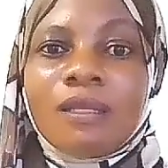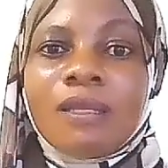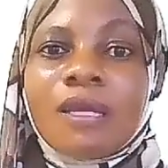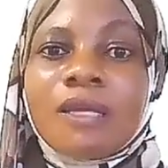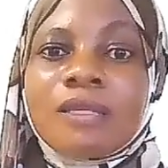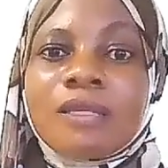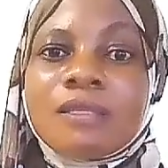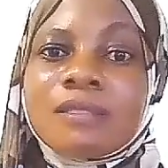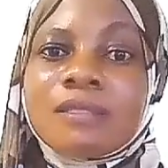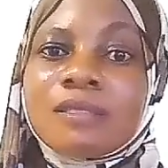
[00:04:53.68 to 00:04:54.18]

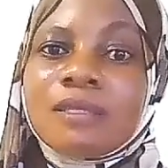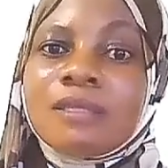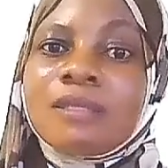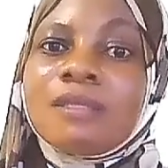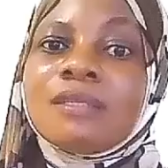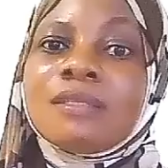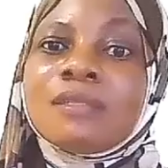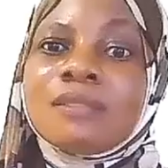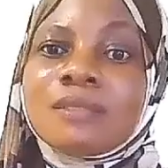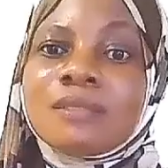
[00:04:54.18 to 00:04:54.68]
yes,
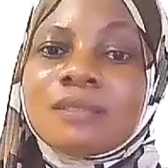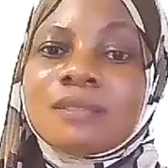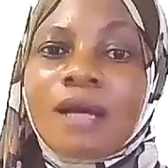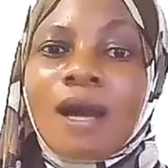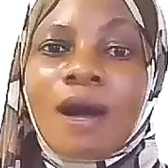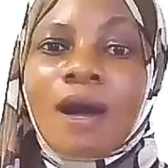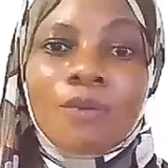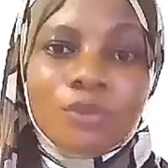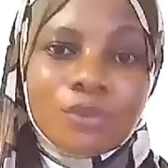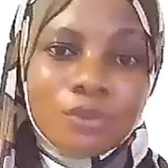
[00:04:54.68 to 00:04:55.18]
indeed,
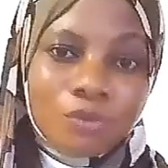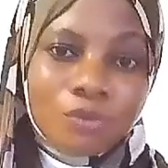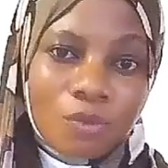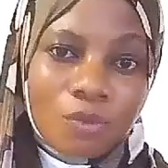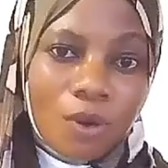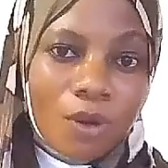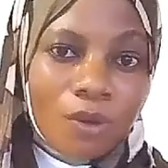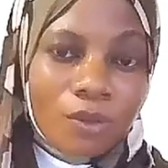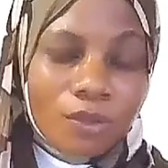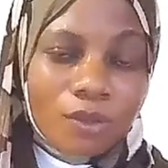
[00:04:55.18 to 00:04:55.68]
I
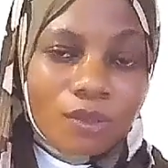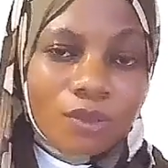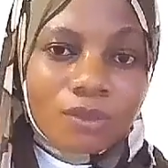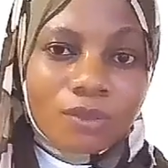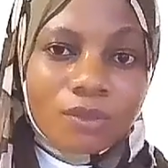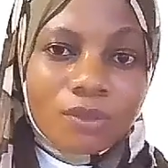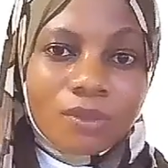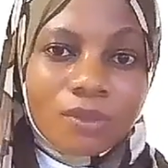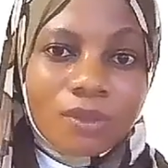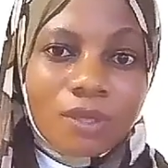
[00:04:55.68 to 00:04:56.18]
was wrong
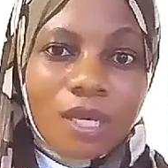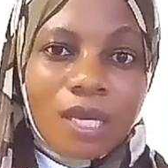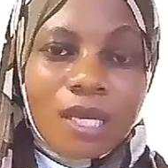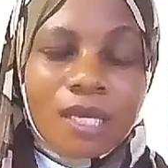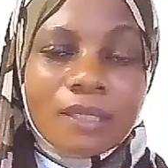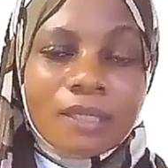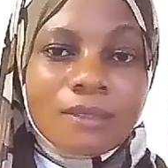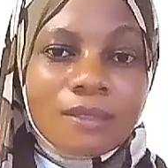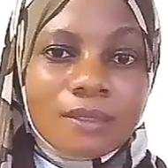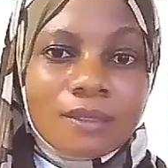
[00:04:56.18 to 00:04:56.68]

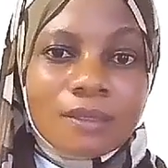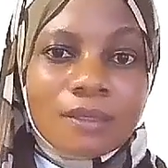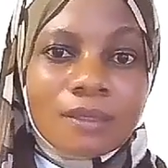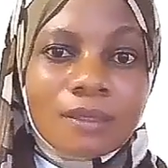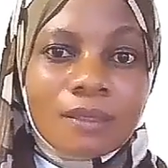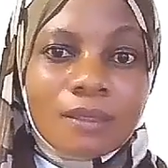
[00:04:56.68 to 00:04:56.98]
and